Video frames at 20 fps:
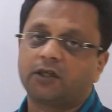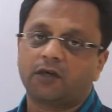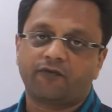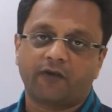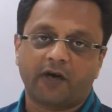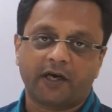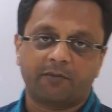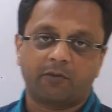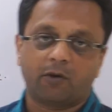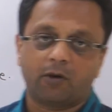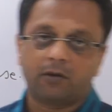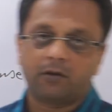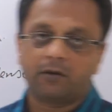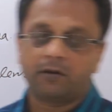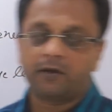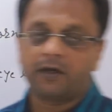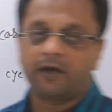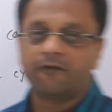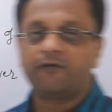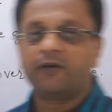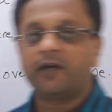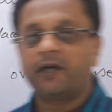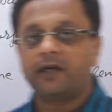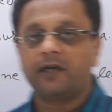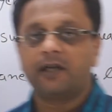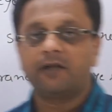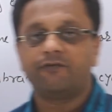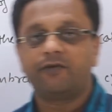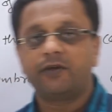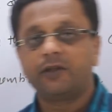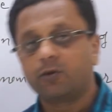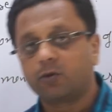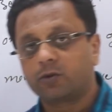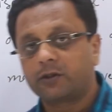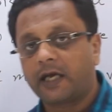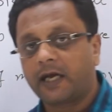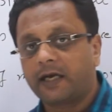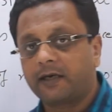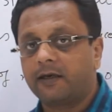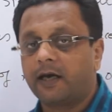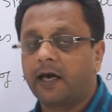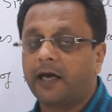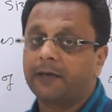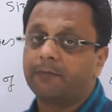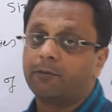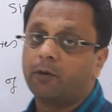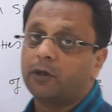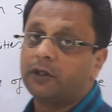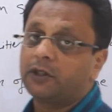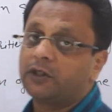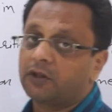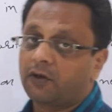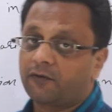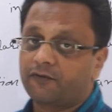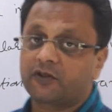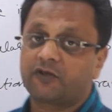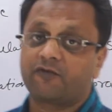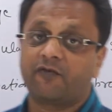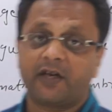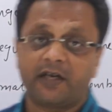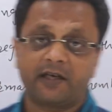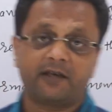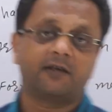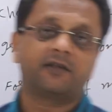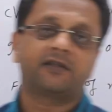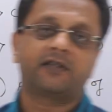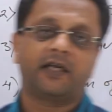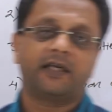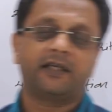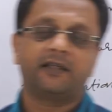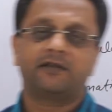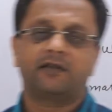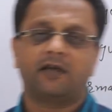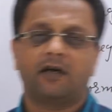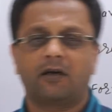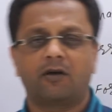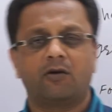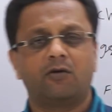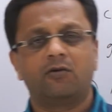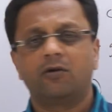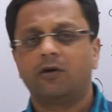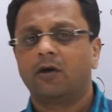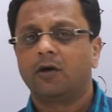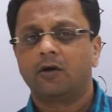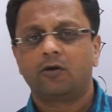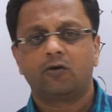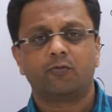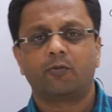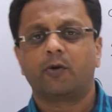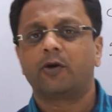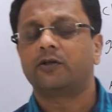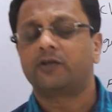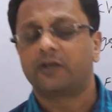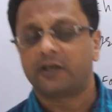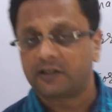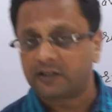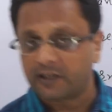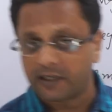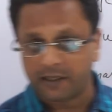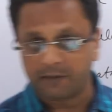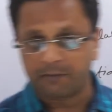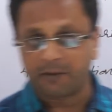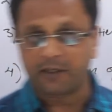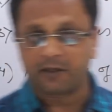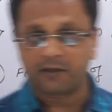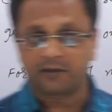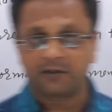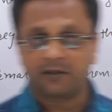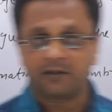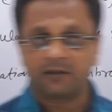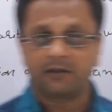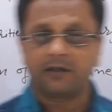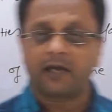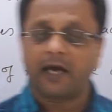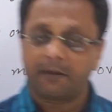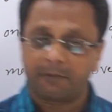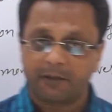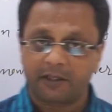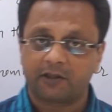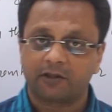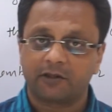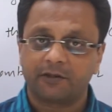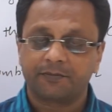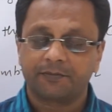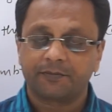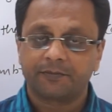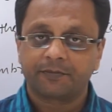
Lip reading: of eyeball. Definitely, we know that the eyeball is of spherical size, around 2.3 centimeters diameter.